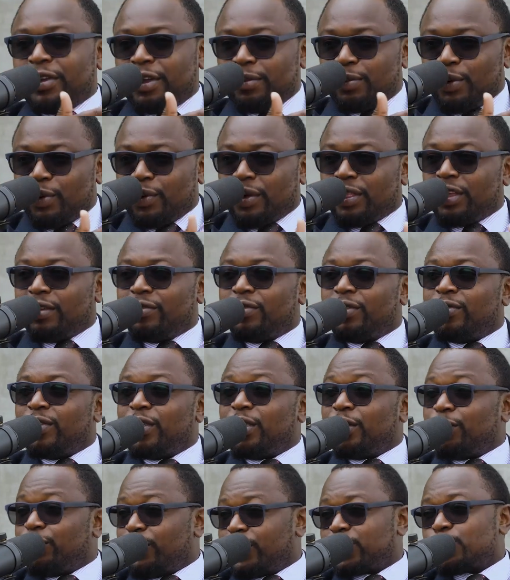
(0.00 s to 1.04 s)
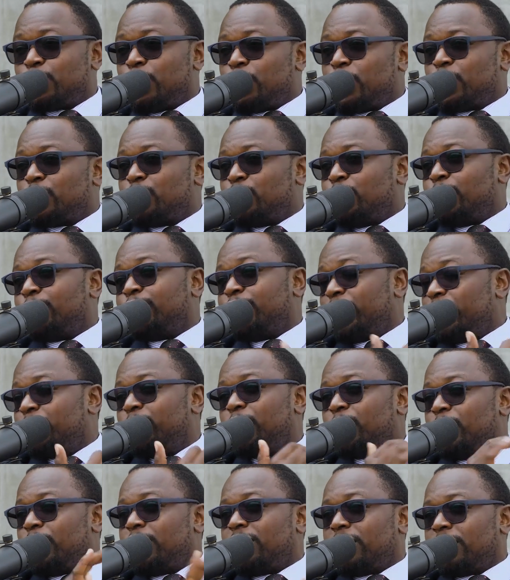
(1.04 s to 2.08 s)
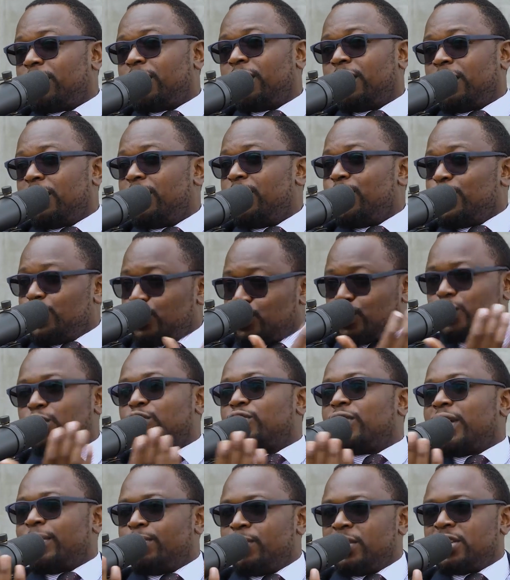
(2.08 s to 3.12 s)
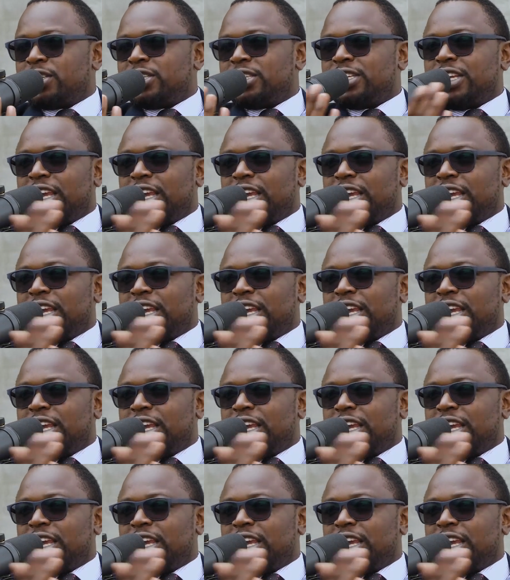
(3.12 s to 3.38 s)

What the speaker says: at me were even the first people to feed me with sweet rubbish.